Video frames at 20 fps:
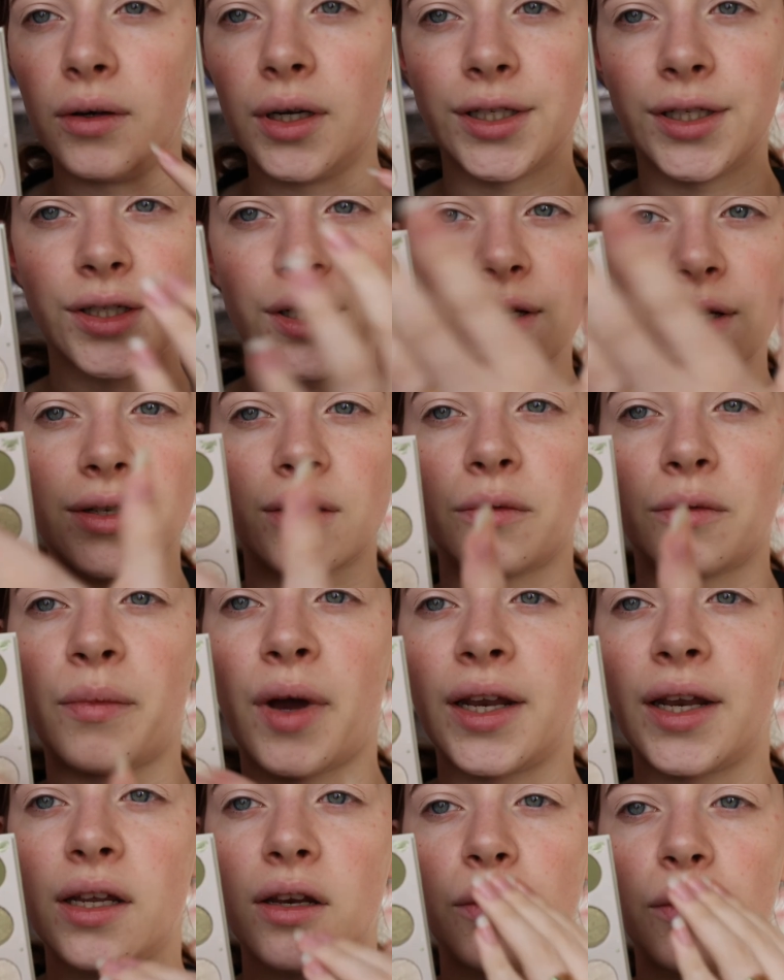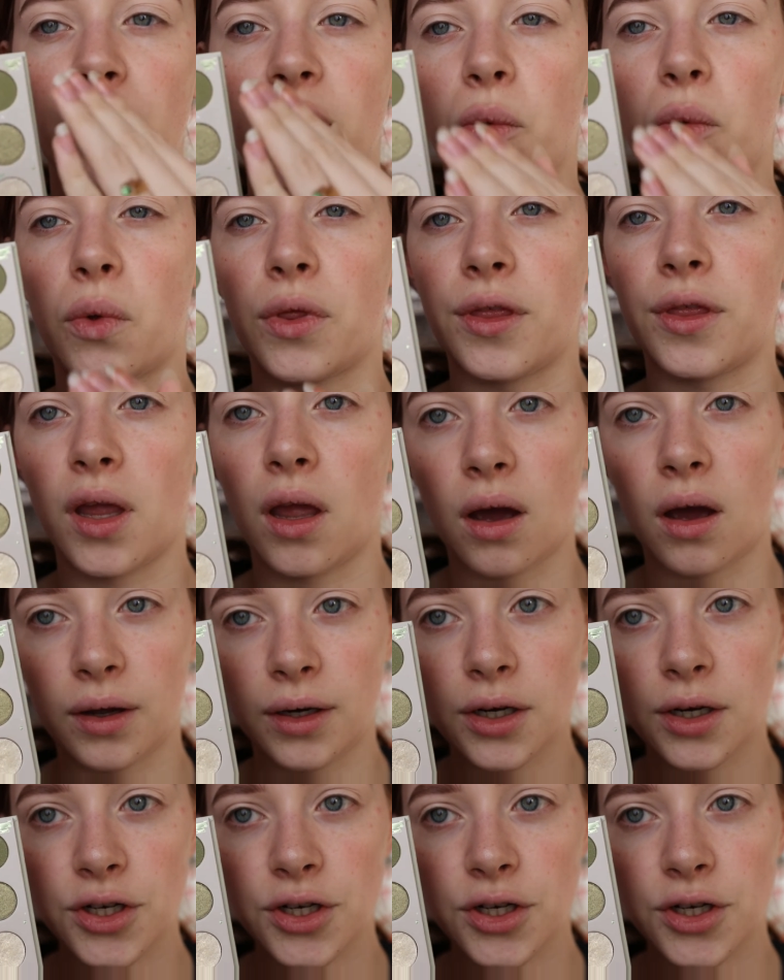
and just combine it a bit with the other